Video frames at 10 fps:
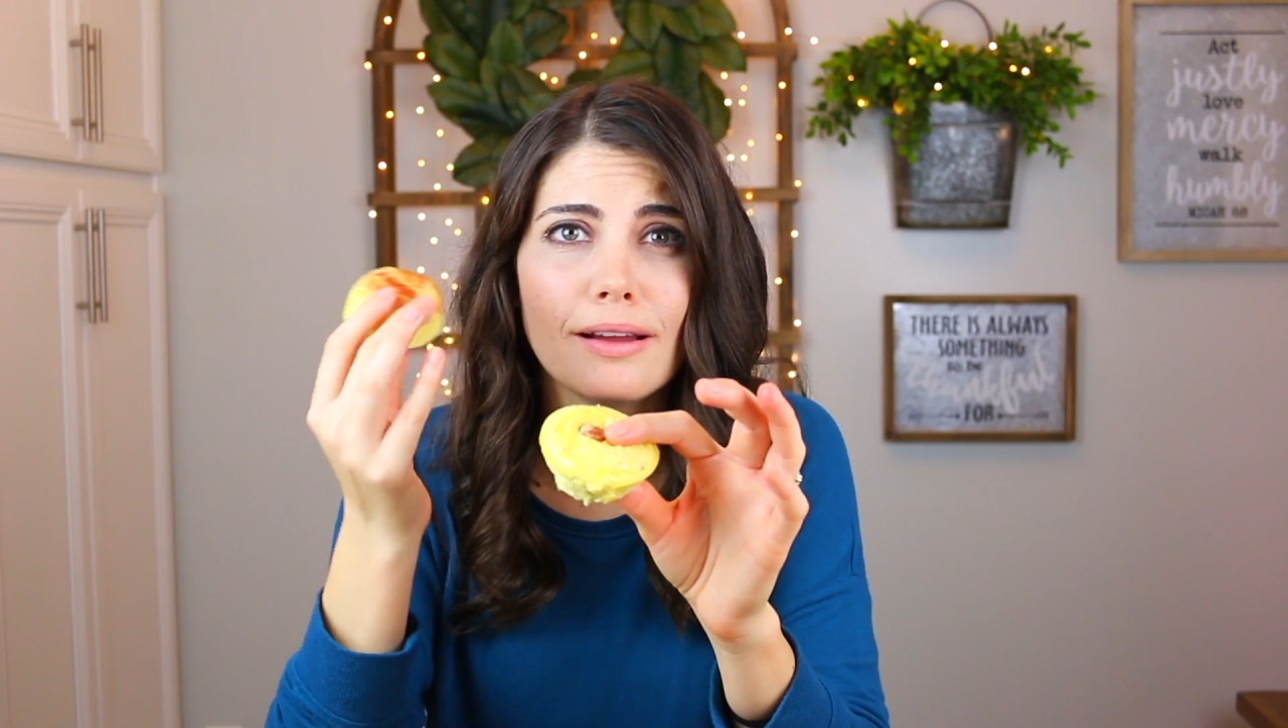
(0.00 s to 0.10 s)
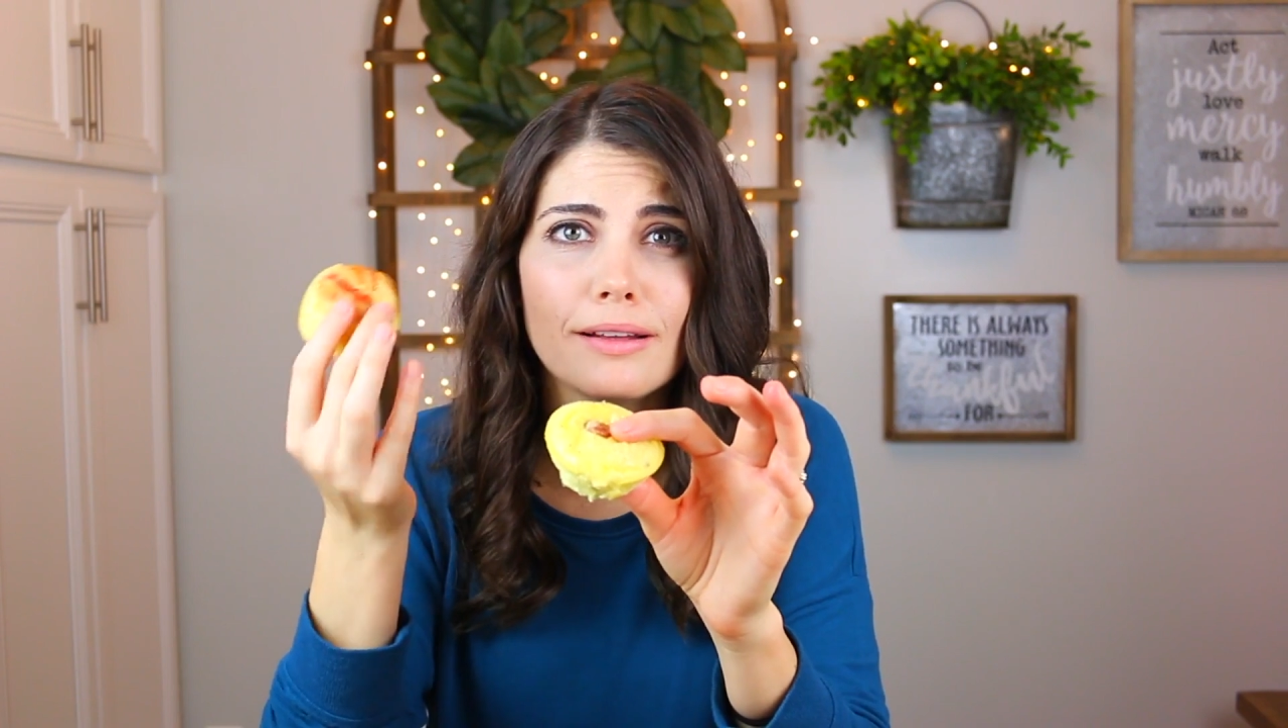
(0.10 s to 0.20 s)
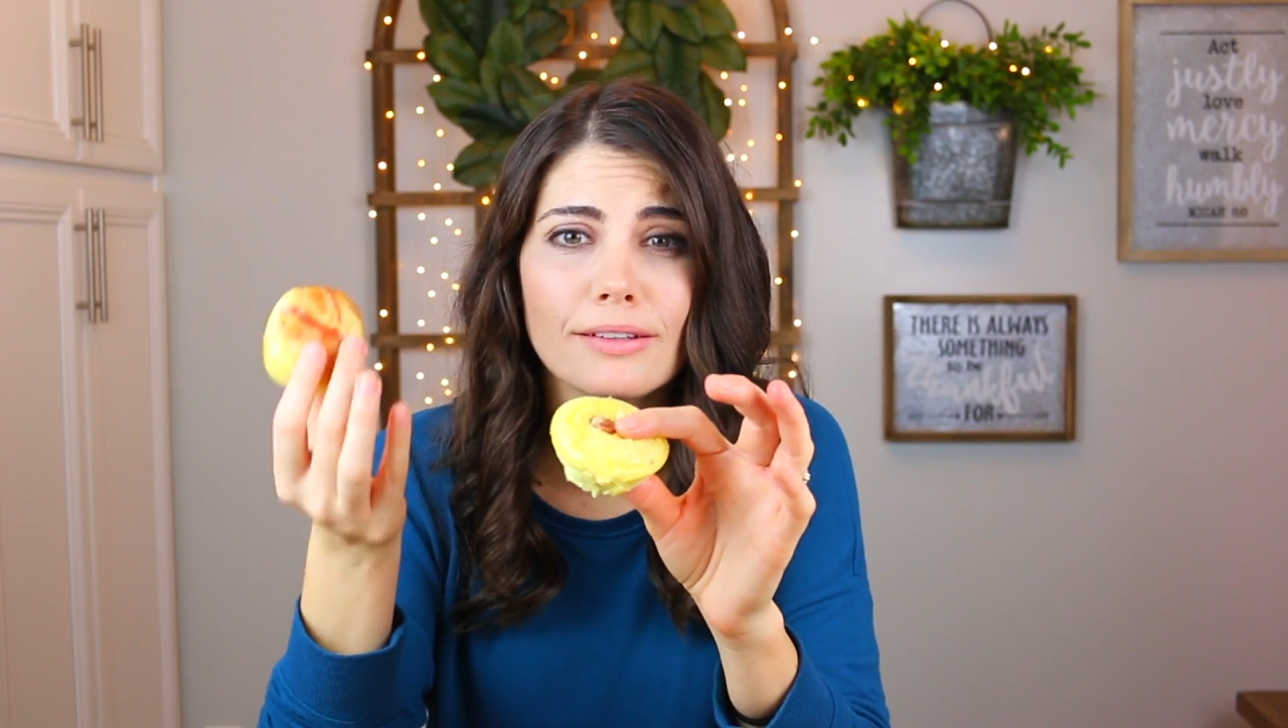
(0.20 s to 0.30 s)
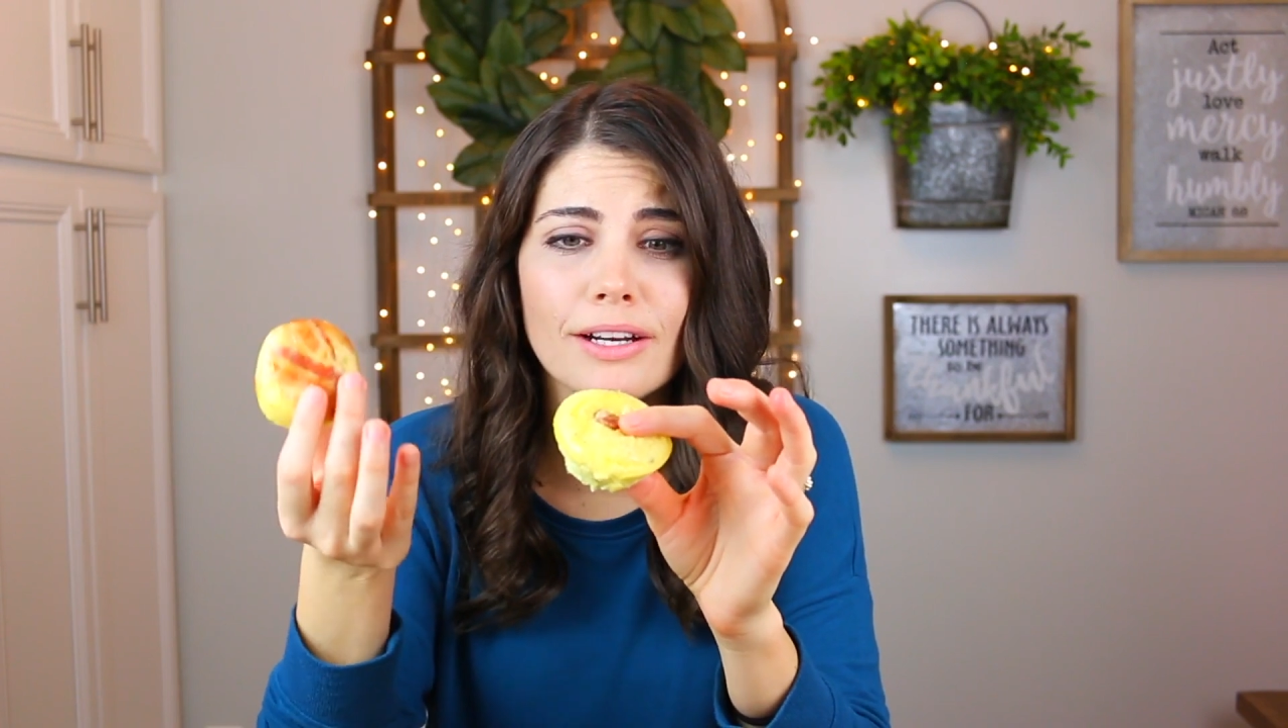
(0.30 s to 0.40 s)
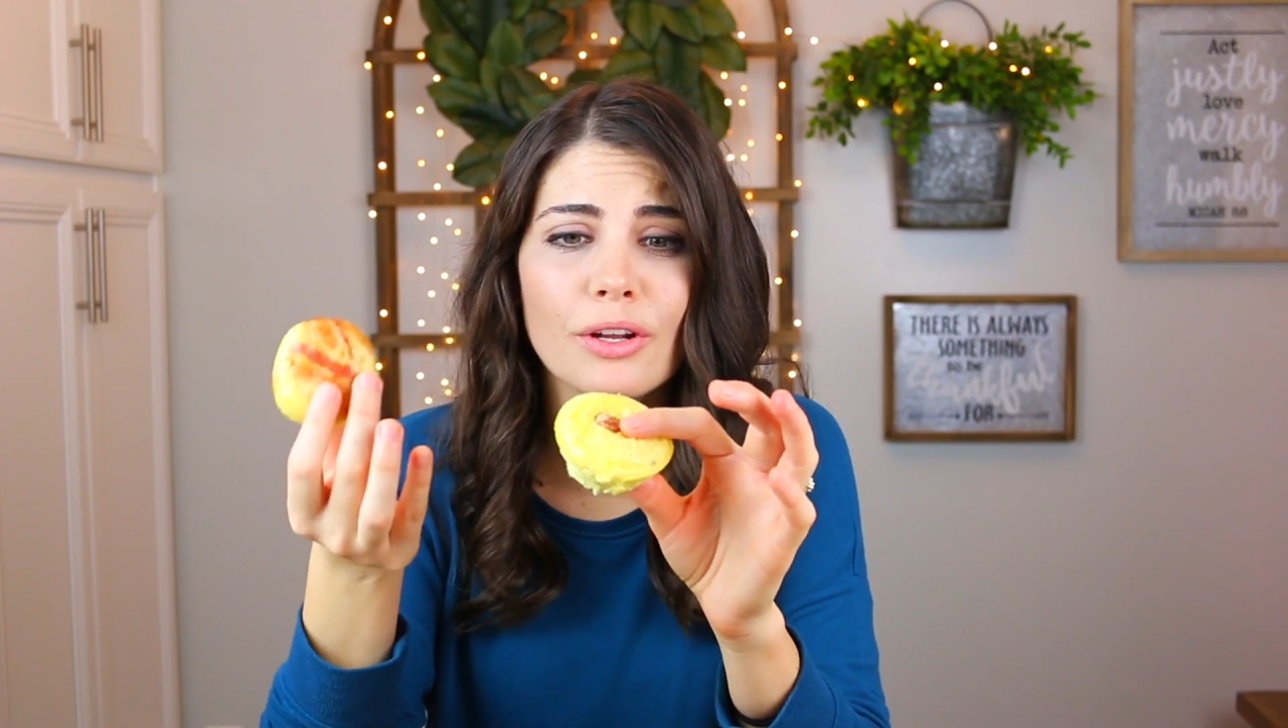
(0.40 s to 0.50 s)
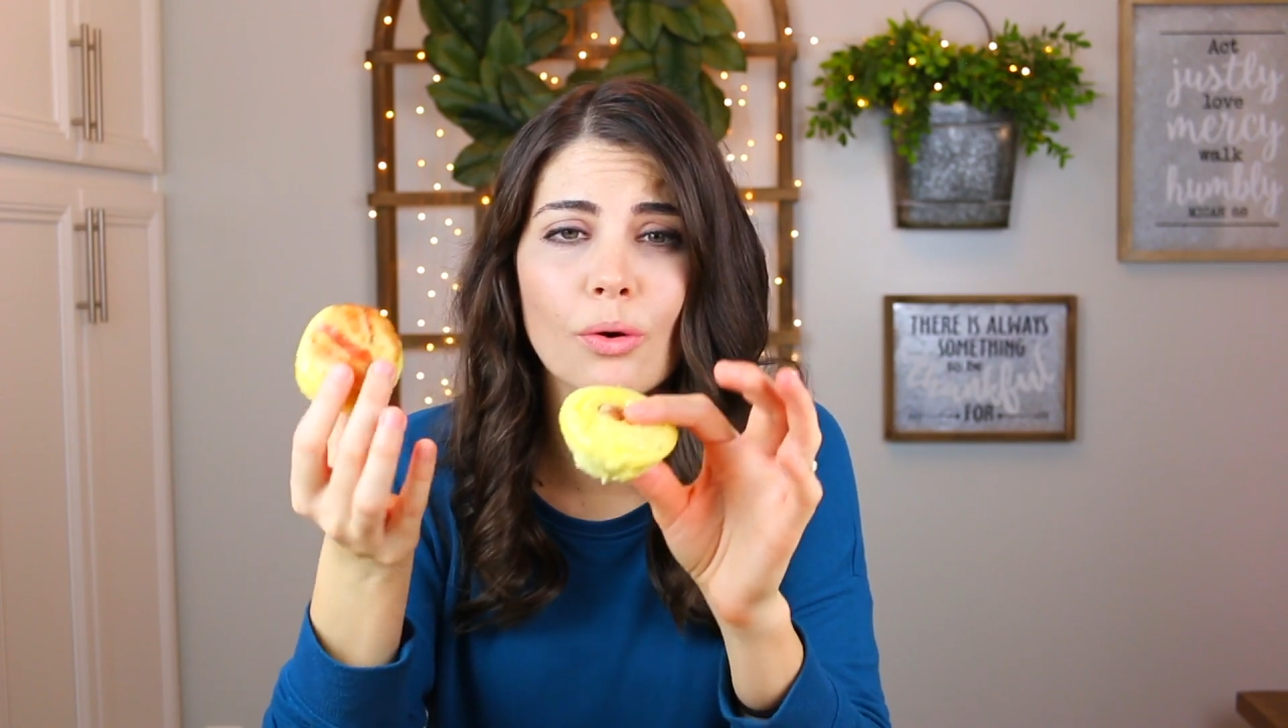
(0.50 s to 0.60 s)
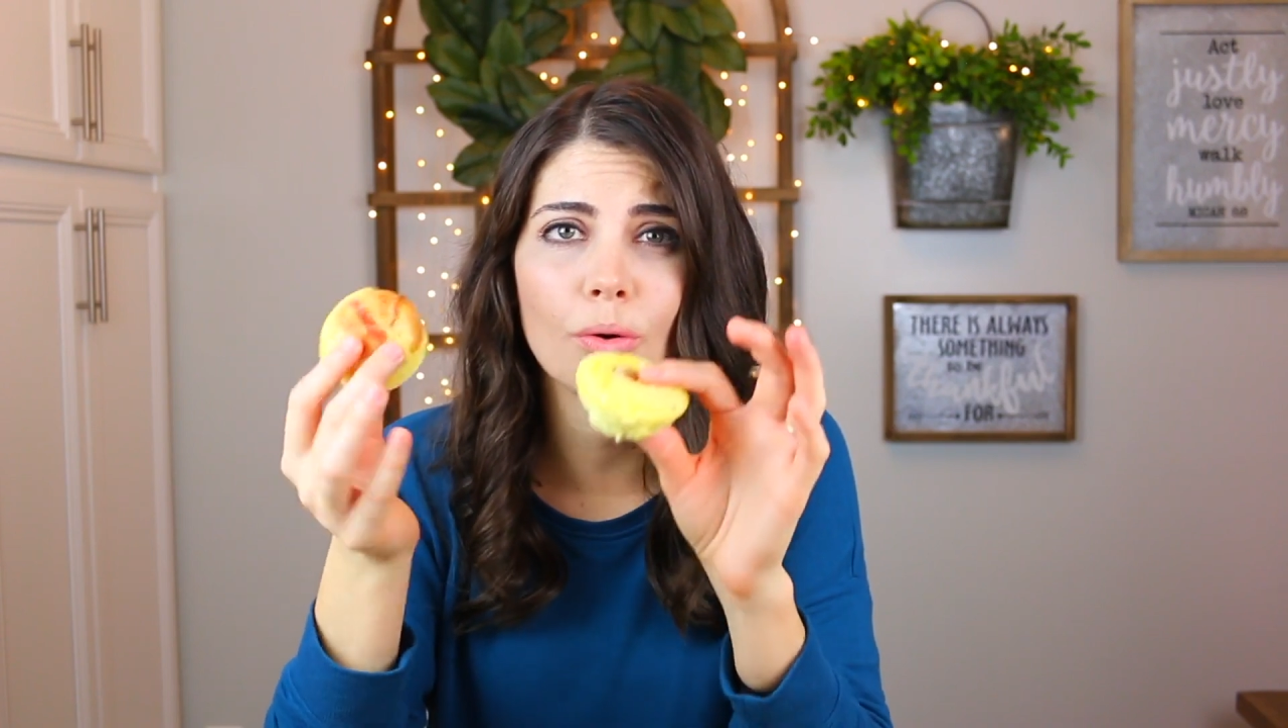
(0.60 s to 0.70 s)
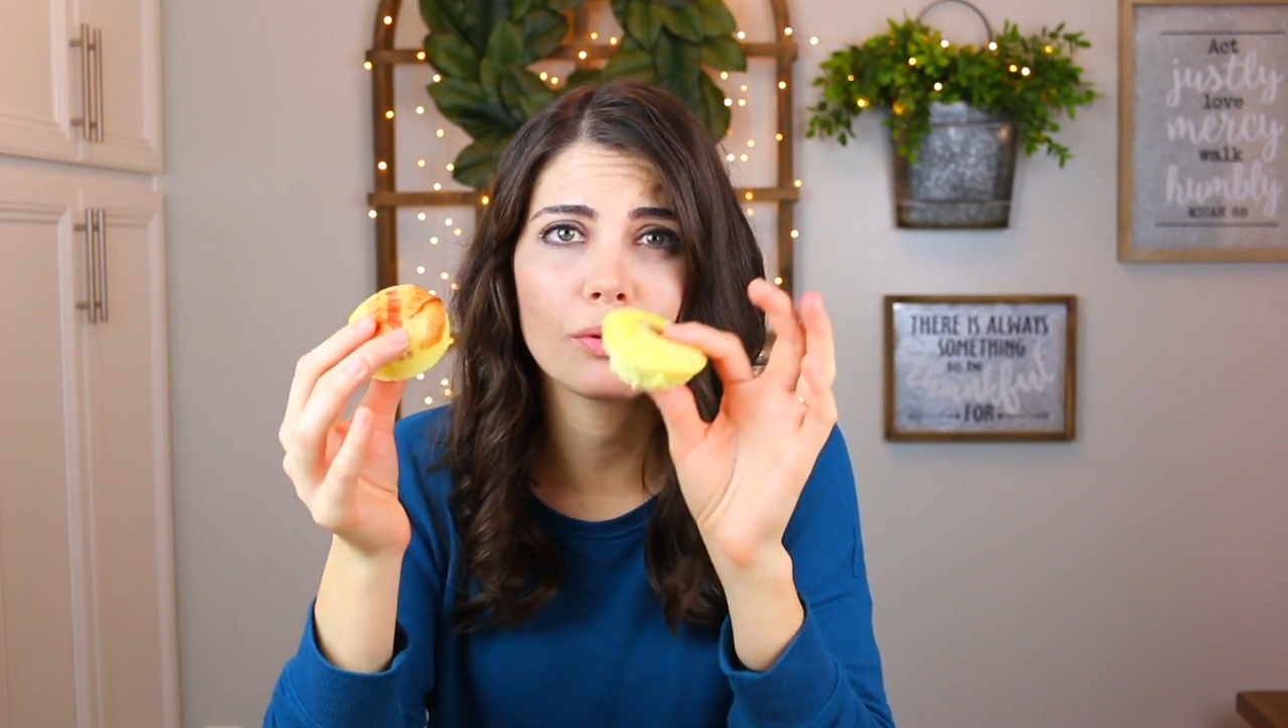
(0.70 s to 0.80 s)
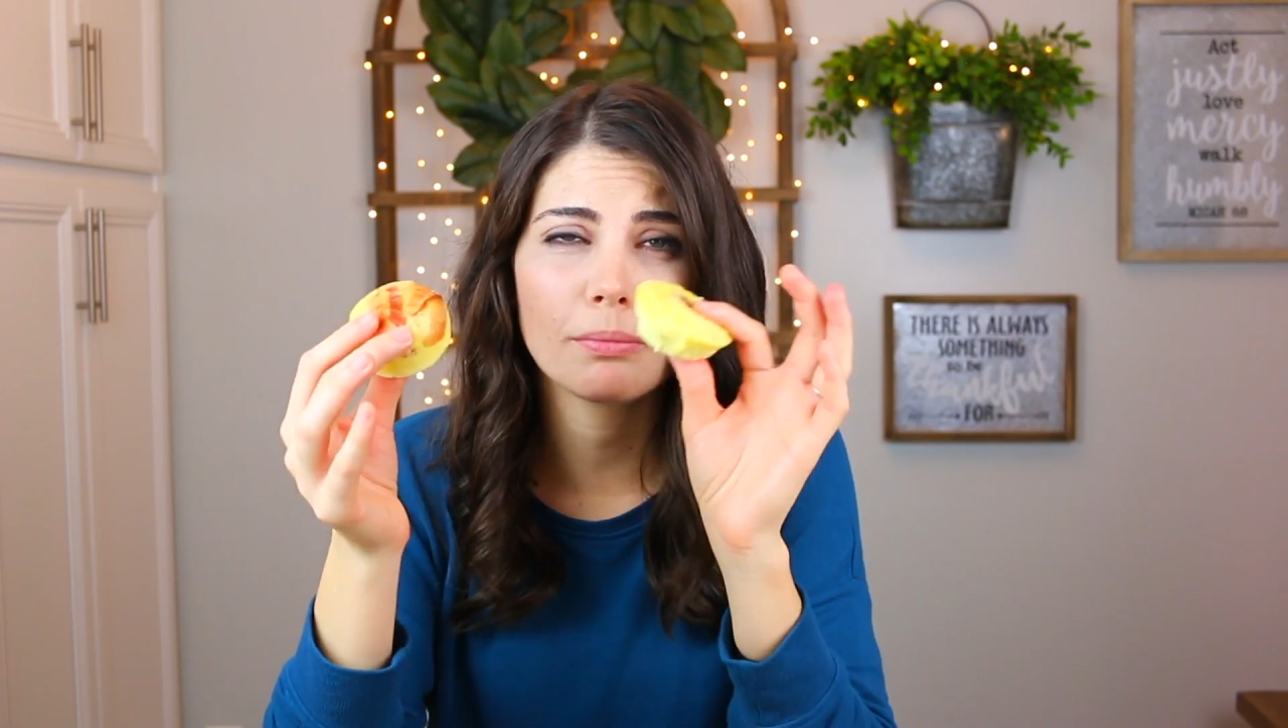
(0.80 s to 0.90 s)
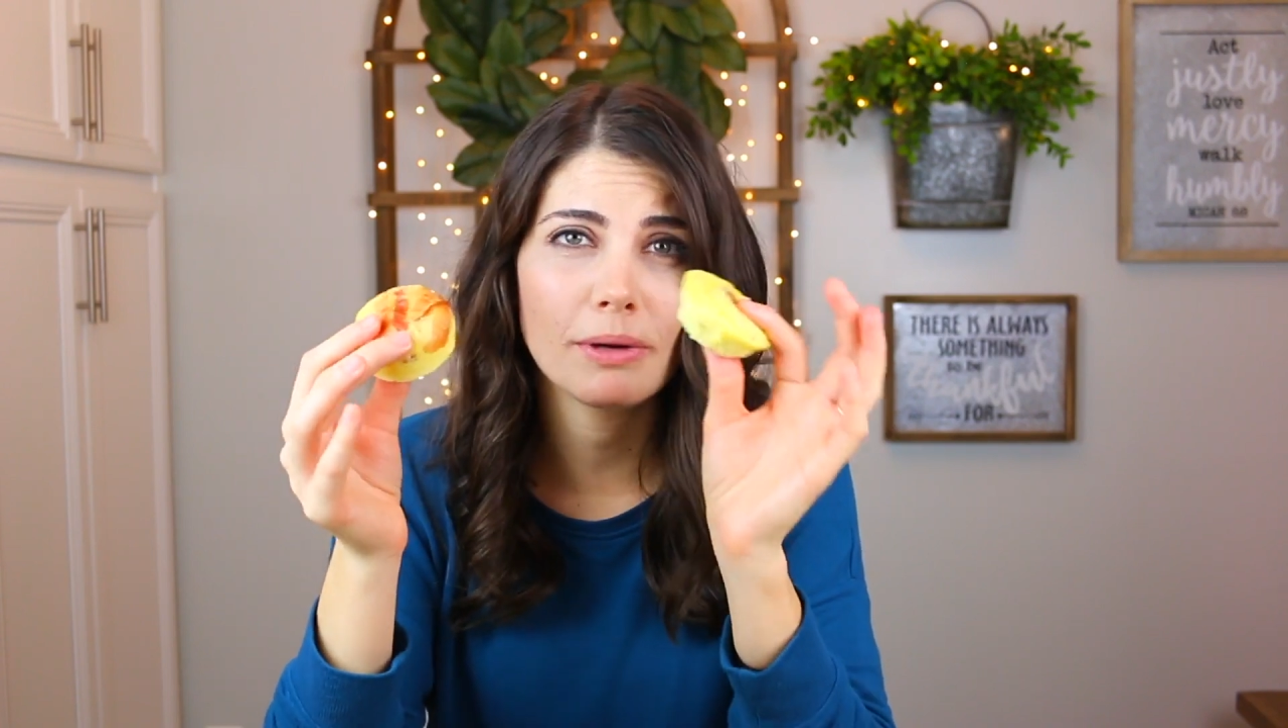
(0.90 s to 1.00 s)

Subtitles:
and they're kind of cold.